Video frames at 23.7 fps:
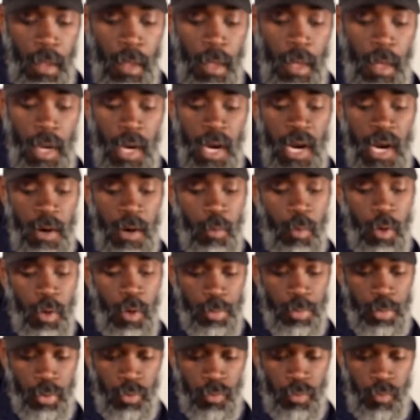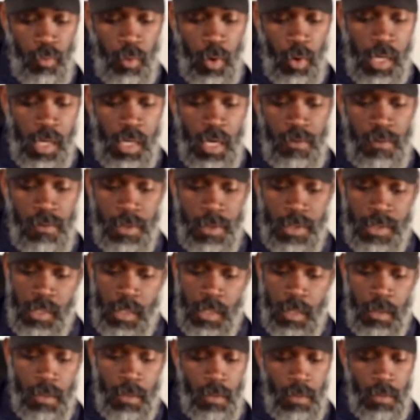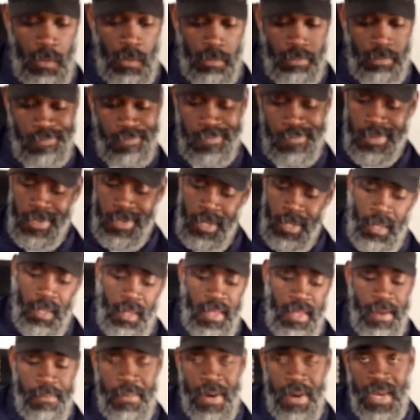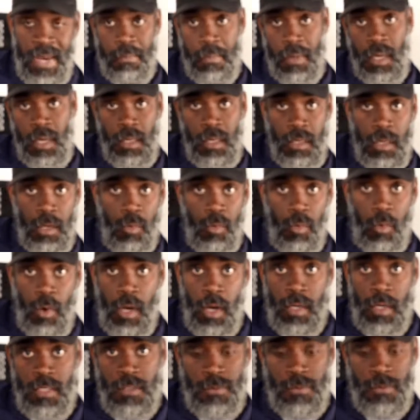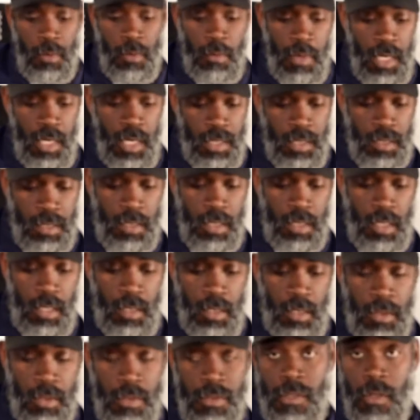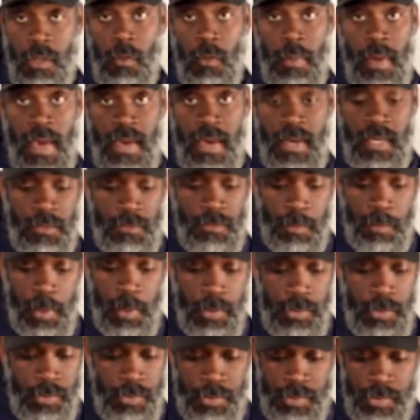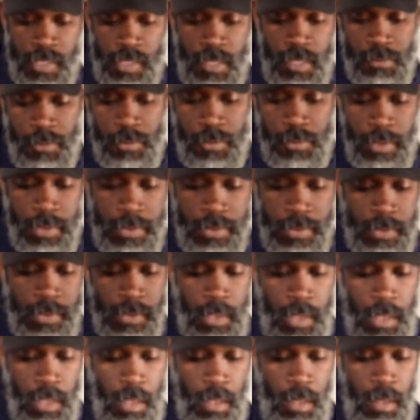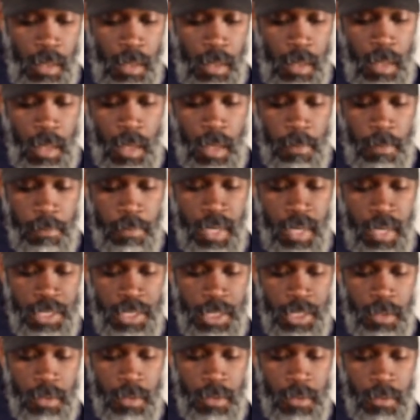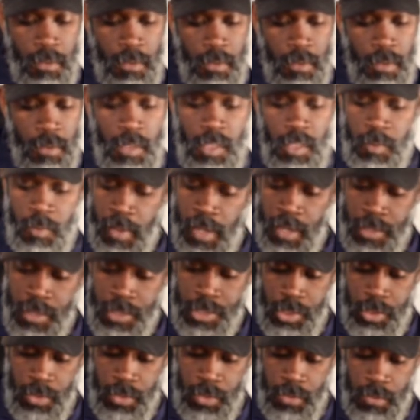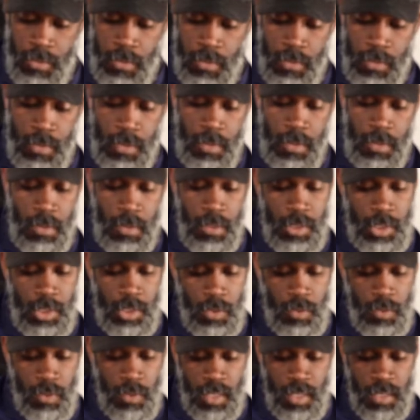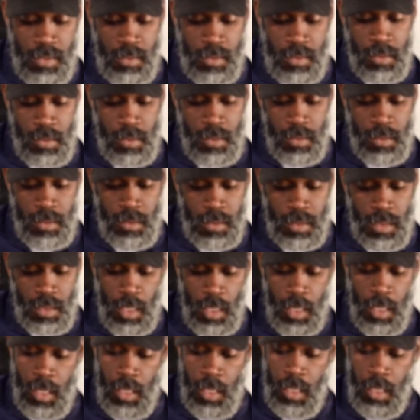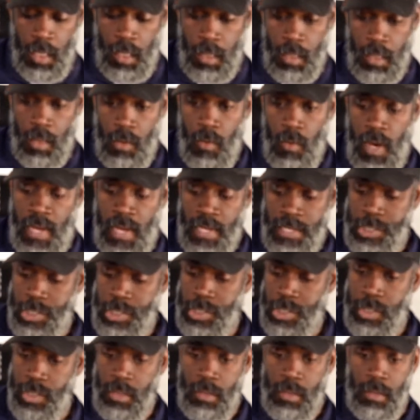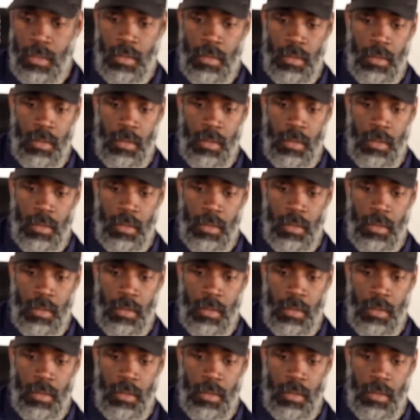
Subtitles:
Waterproof ruck cover, so that might mean your ruck is for missions and your assault pack is for personal stuff. Who knows? Poncho, spare shoes, shoelaces, and a watch.